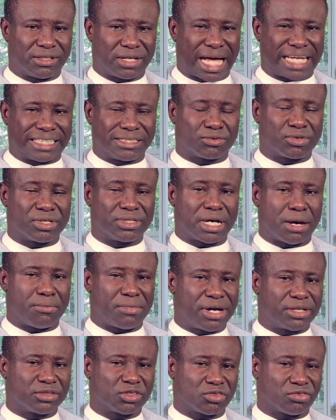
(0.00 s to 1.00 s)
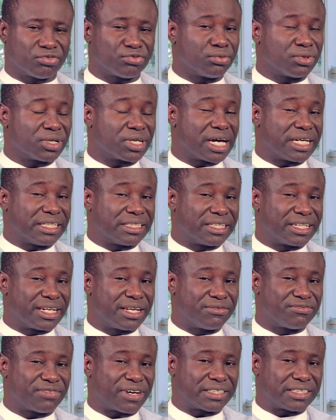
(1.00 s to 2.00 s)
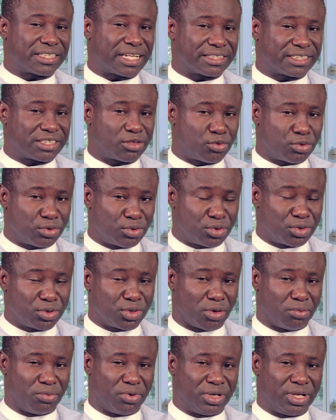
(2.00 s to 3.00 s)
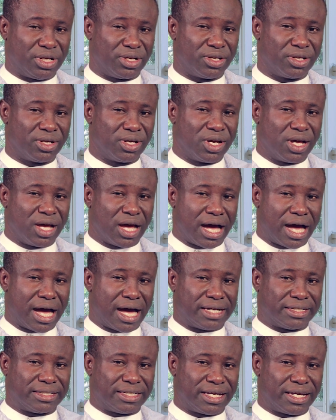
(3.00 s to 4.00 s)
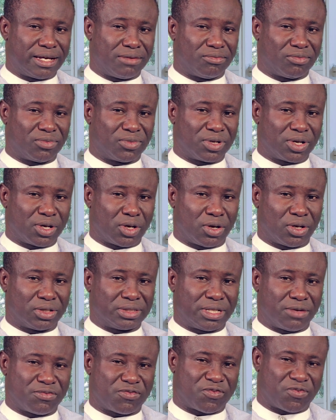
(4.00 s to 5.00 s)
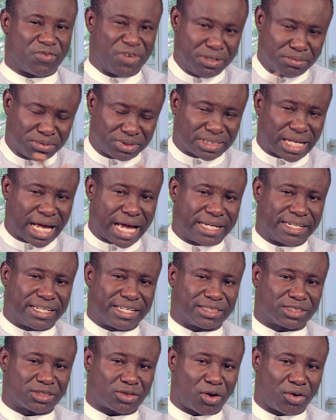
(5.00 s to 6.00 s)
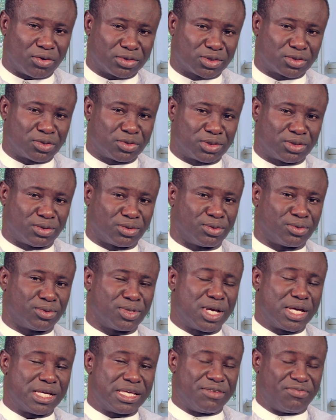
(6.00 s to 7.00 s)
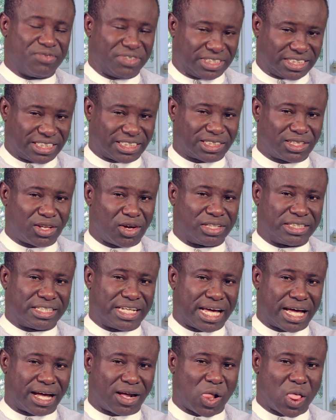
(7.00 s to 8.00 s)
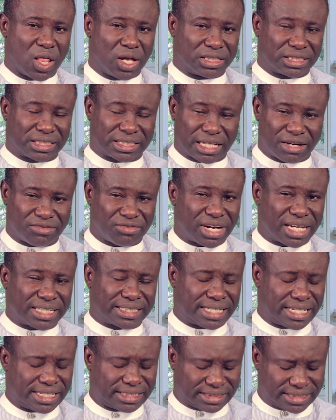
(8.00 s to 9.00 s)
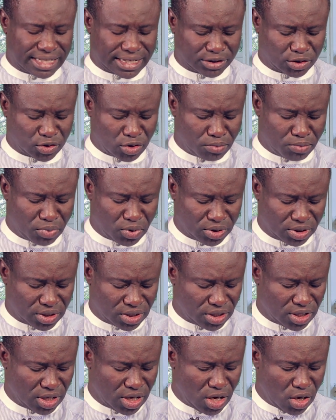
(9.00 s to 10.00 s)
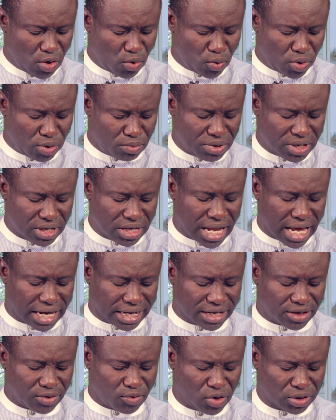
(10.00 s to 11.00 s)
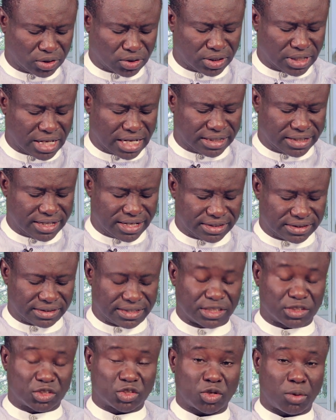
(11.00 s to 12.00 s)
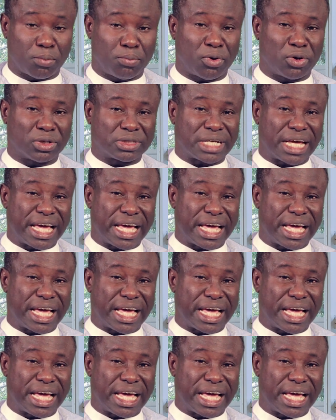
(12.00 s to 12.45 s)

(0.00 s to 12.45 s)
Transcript: adequate amounts of omega-3 fatty acid will do in your body. And the flip side is also true. If it is not there, several things that your body will be lacking. What other things? They support